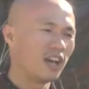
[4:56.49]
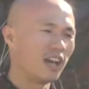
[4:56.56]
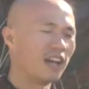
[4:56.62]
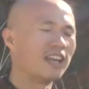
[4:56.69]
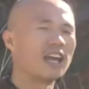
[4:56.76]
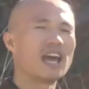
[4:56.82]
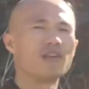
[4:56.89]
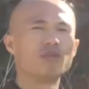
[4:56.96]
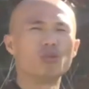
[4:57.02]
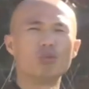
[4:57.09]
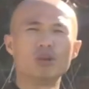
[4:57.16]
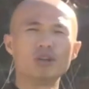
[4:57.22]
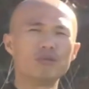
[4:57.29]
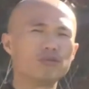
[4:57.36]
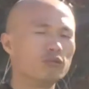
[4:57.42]
and have a
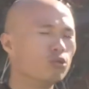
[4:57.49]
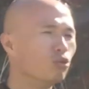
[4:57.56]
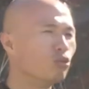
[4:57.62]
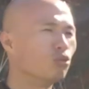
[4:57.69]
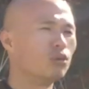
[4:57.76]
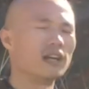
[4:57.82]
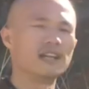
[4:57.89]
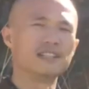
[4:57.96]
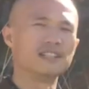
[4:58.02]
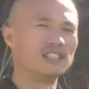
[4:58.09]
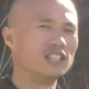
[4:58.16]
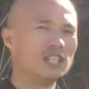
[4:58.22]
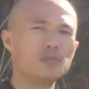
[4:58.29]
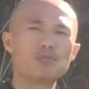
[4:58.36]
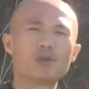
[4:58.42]
wonderful and
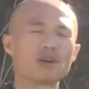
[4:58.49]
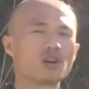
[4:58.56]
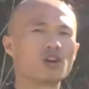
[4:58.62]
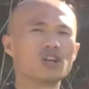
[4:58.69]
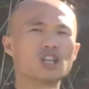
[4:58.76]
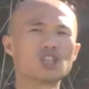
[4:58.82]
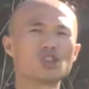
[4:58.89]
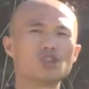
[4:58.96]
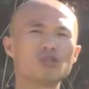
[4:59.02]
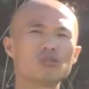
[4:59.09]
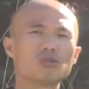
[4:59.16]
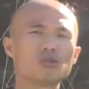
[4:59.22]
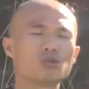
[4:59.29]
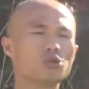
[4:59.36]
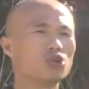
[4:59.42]
deep
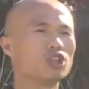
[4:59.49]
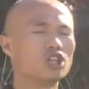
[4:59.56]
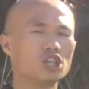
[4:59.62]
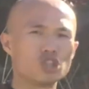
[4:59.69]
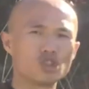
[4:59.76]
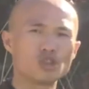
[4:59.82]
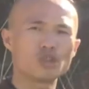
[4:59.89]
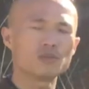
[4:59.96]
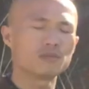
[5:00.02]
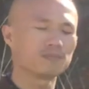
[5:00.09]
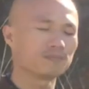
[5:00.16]
connection to the nature.